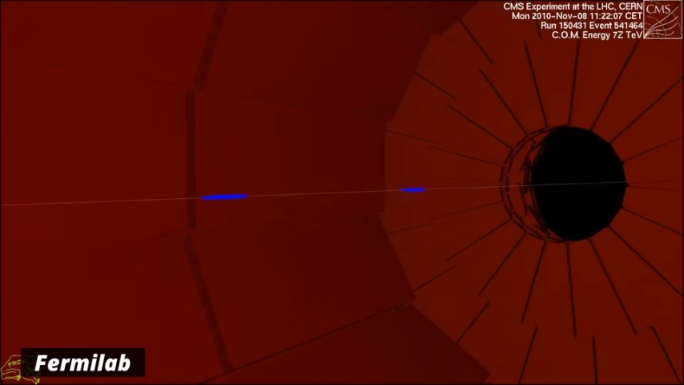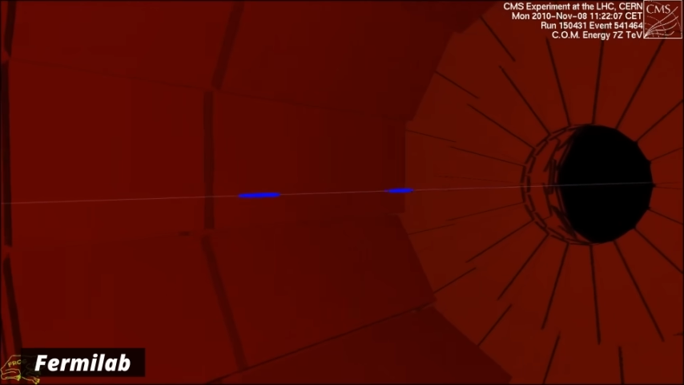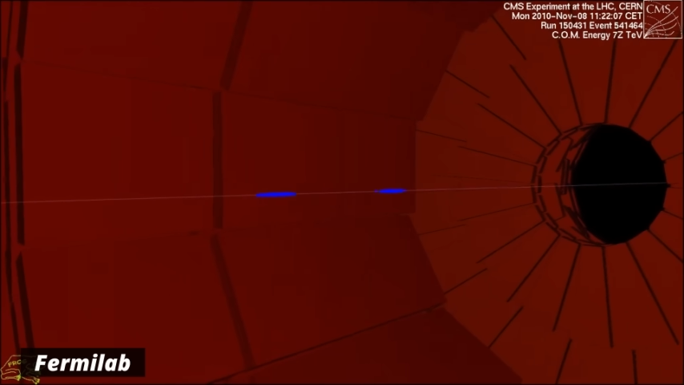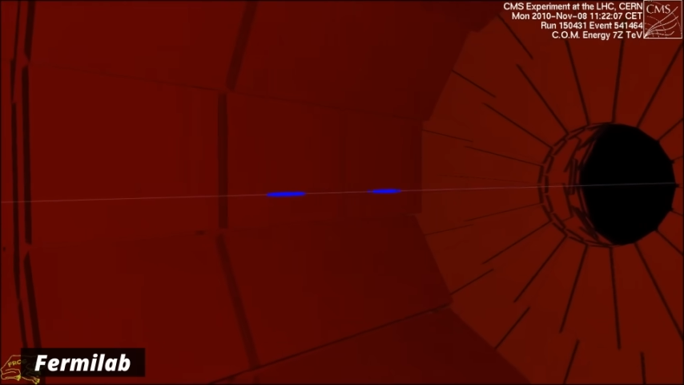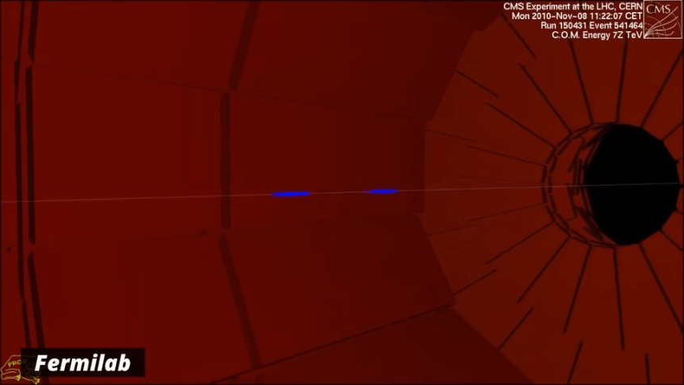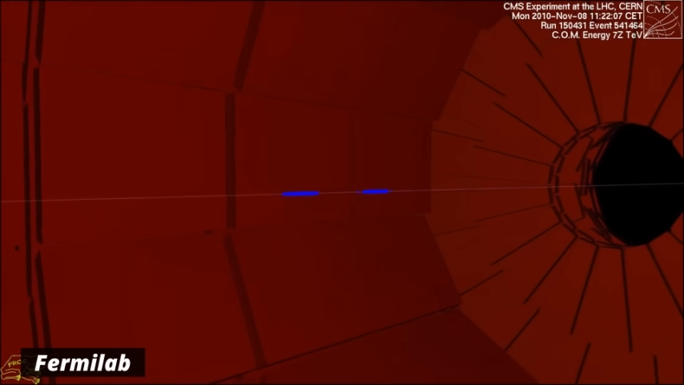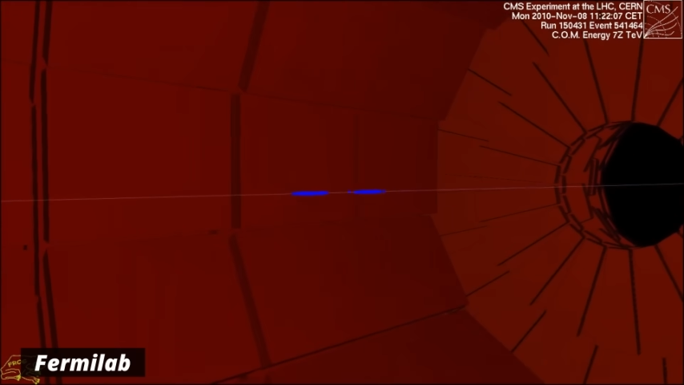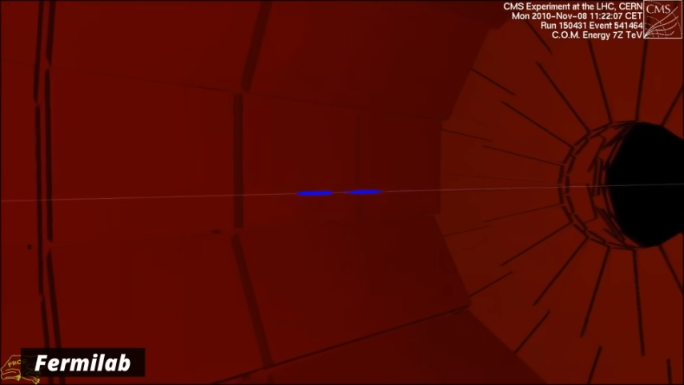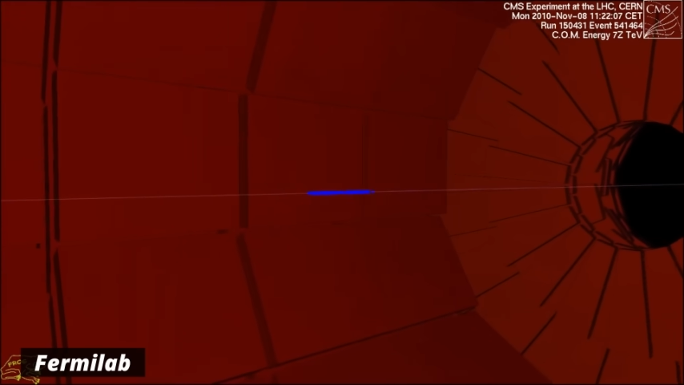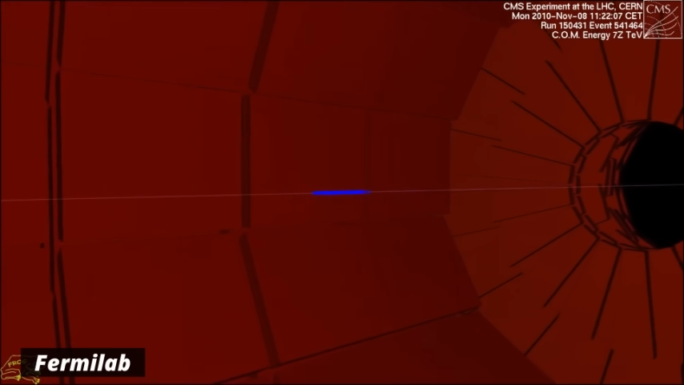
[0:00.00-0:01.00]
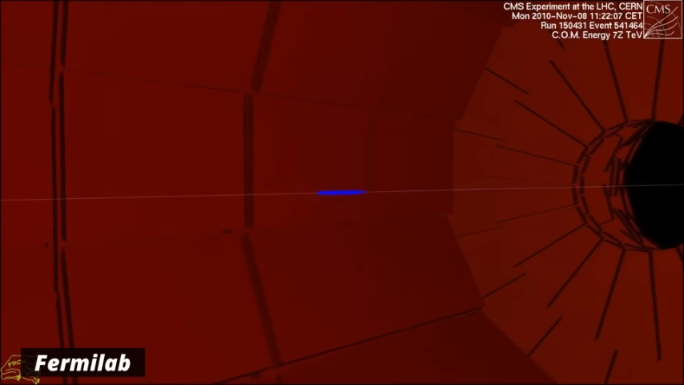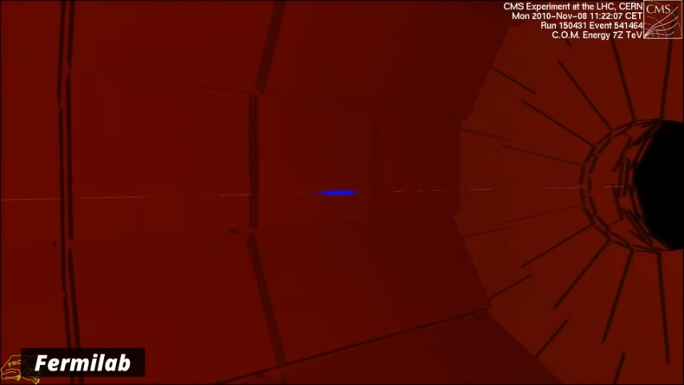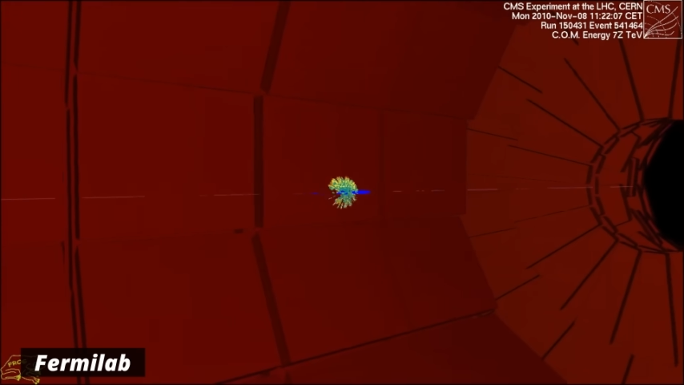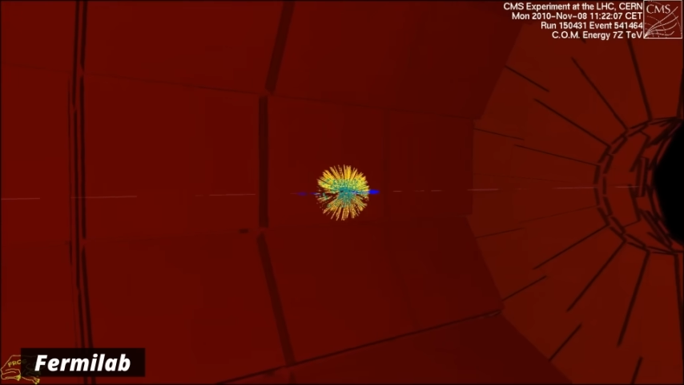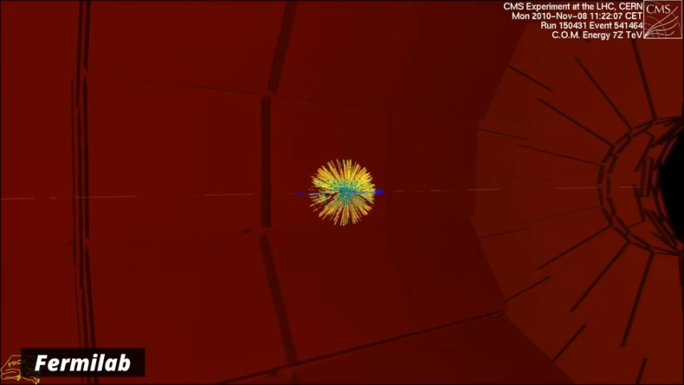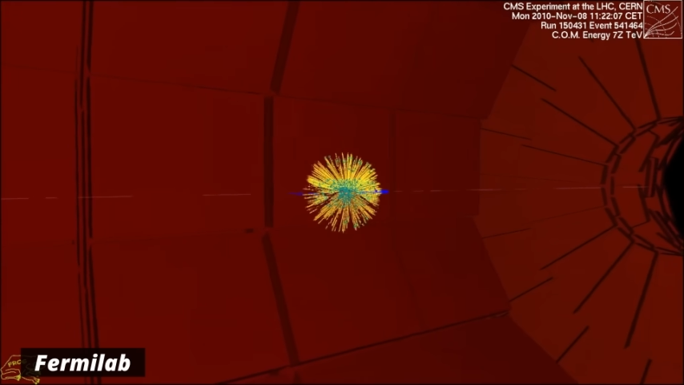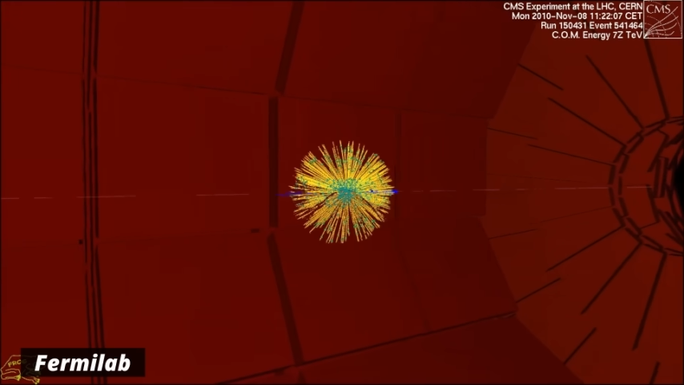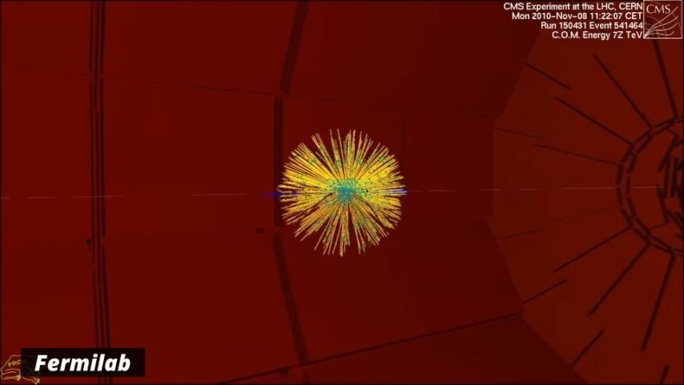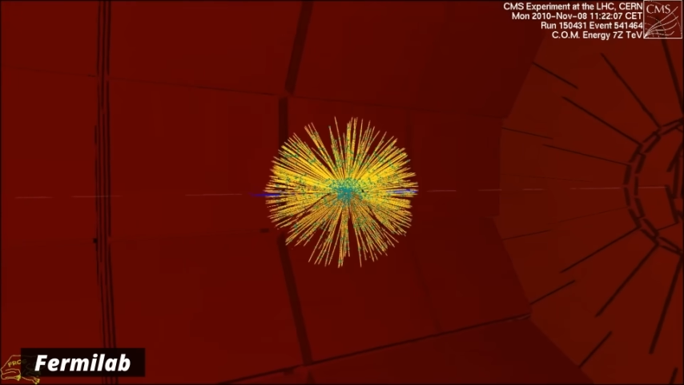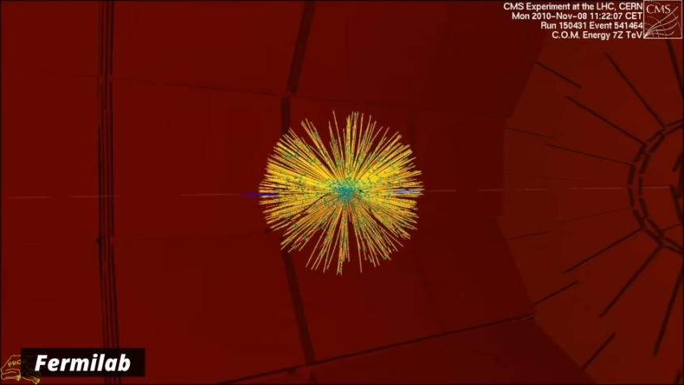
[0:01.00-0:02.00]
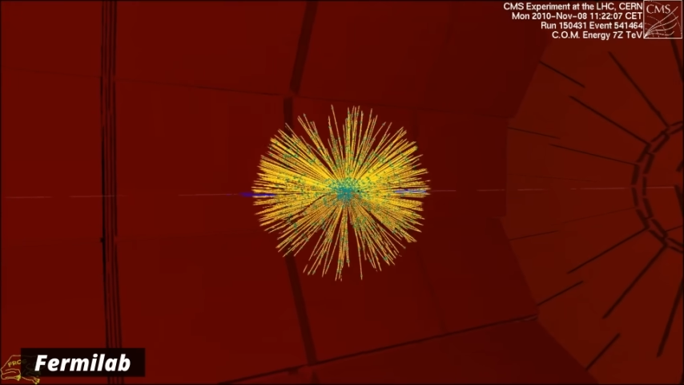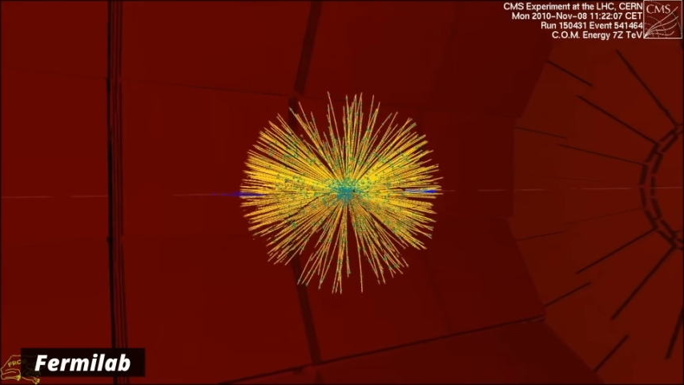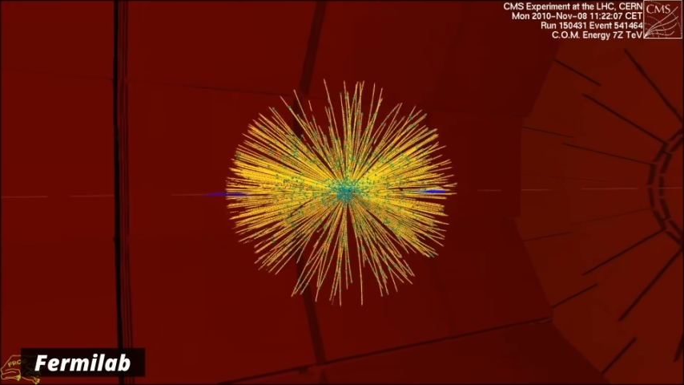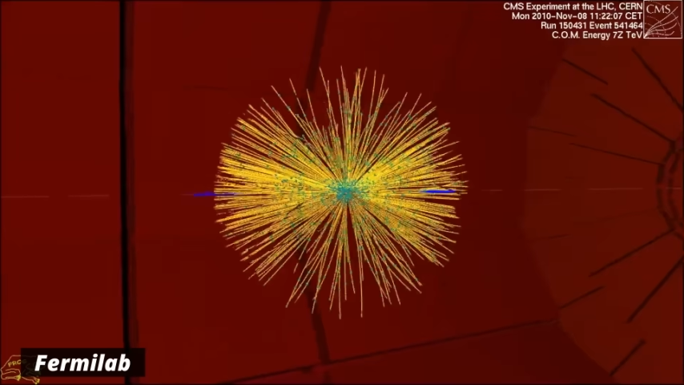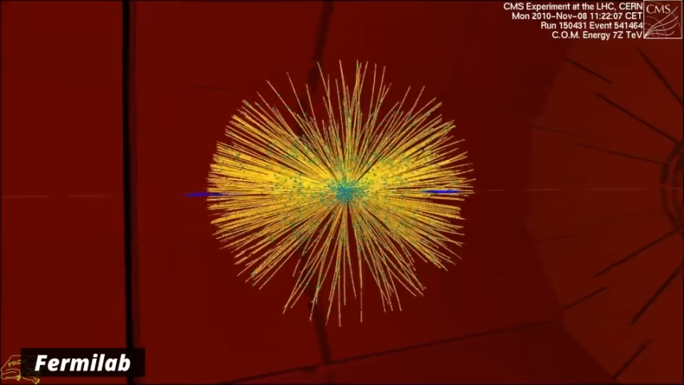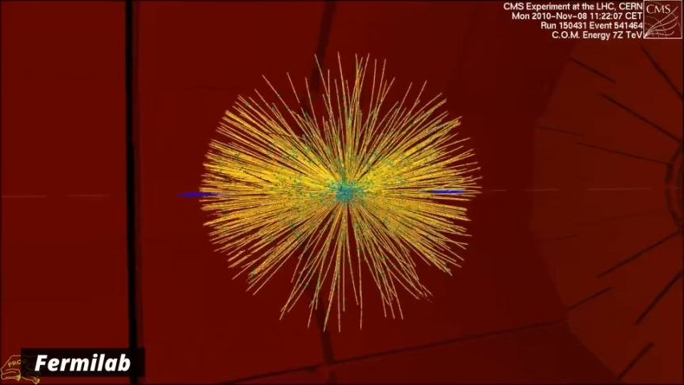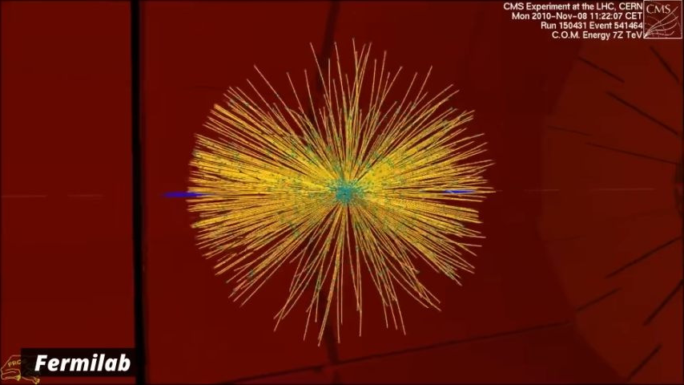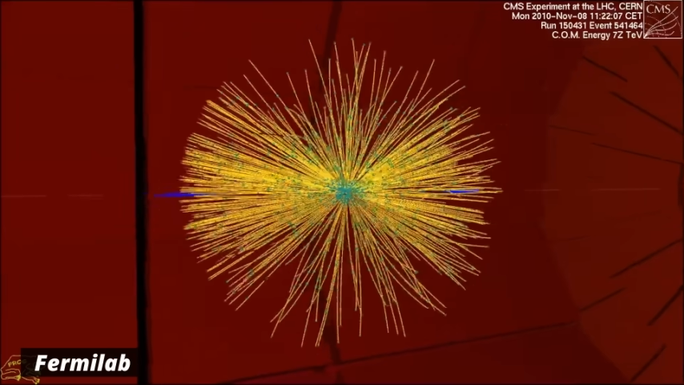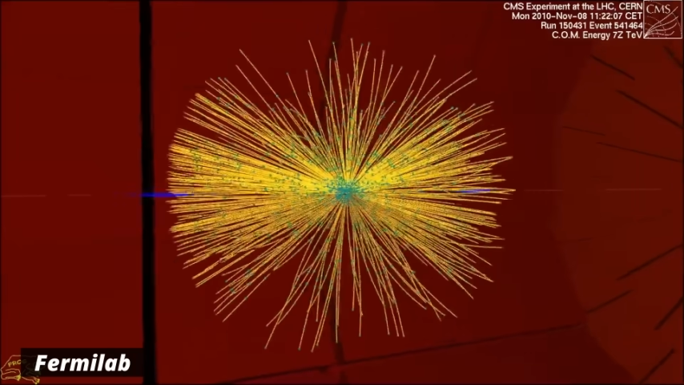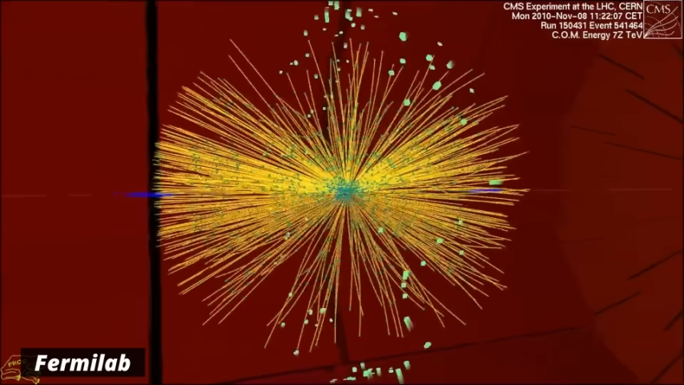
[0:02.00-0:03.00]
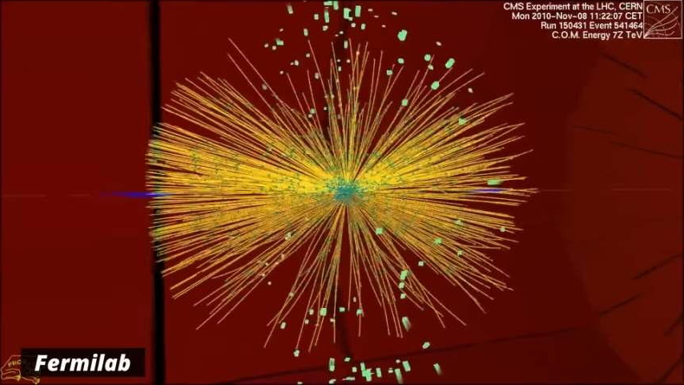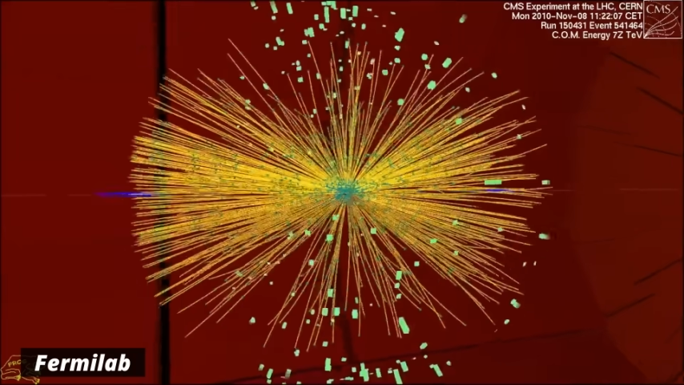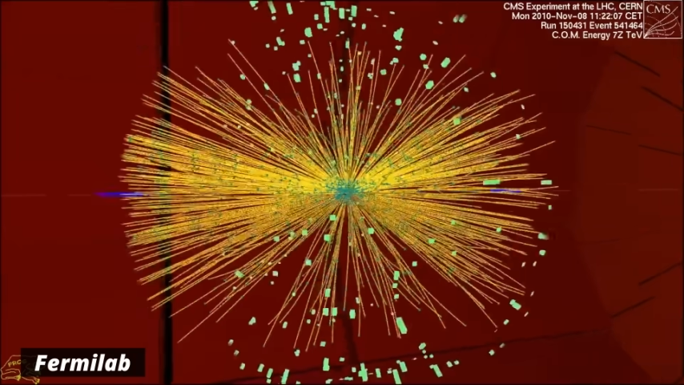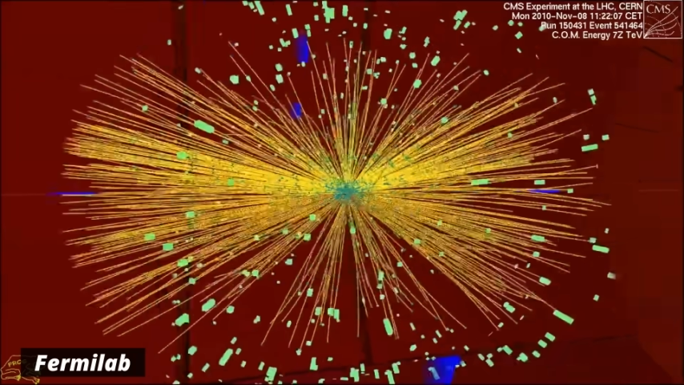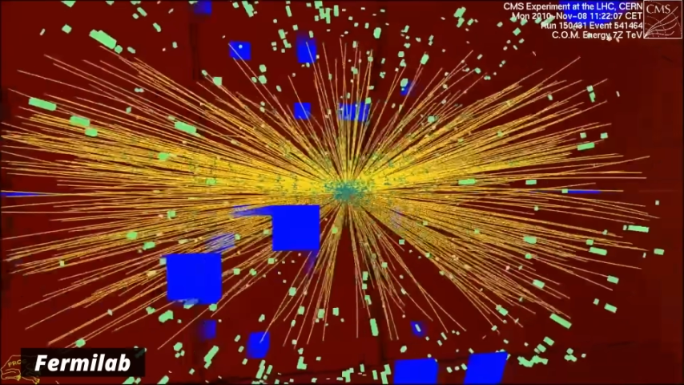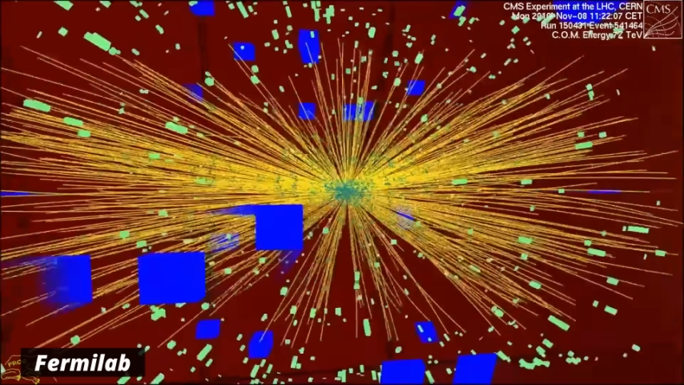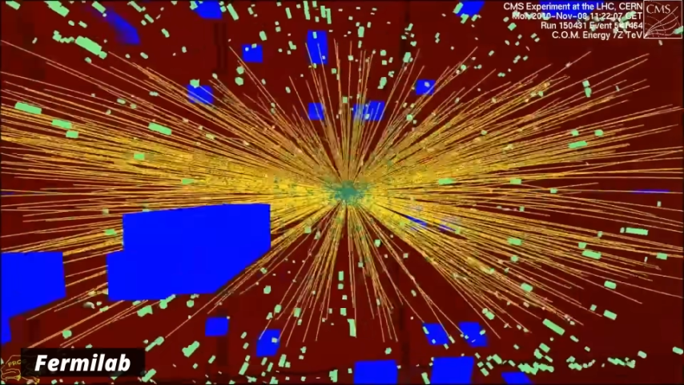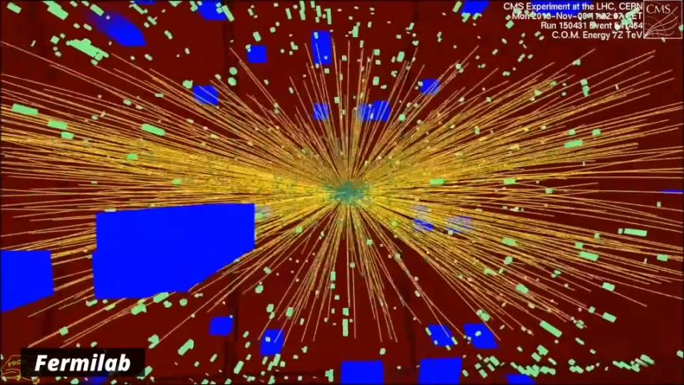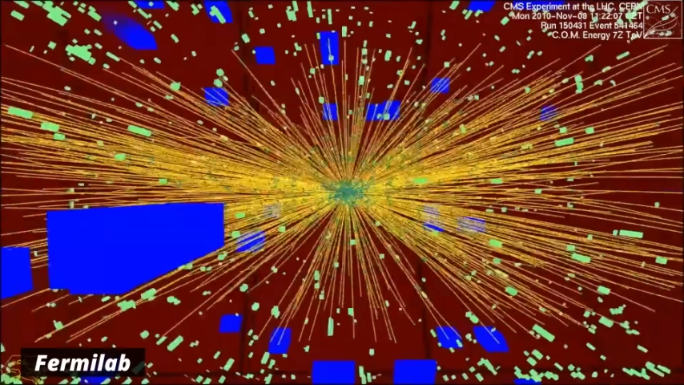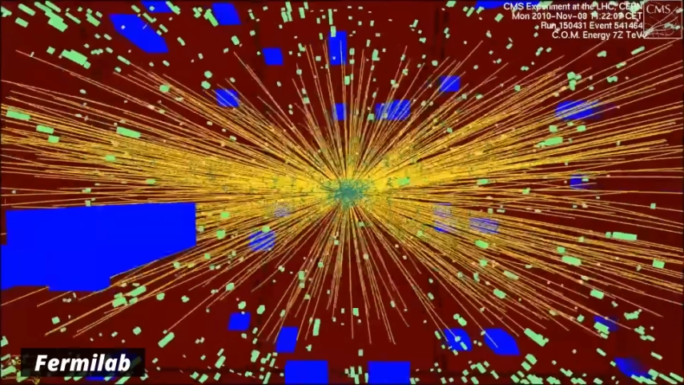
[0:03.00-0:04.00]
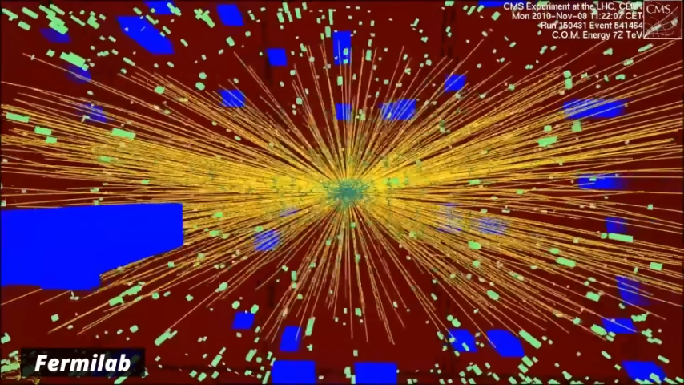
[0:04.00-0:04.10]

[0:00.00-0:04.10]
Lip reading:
(no speaker visible)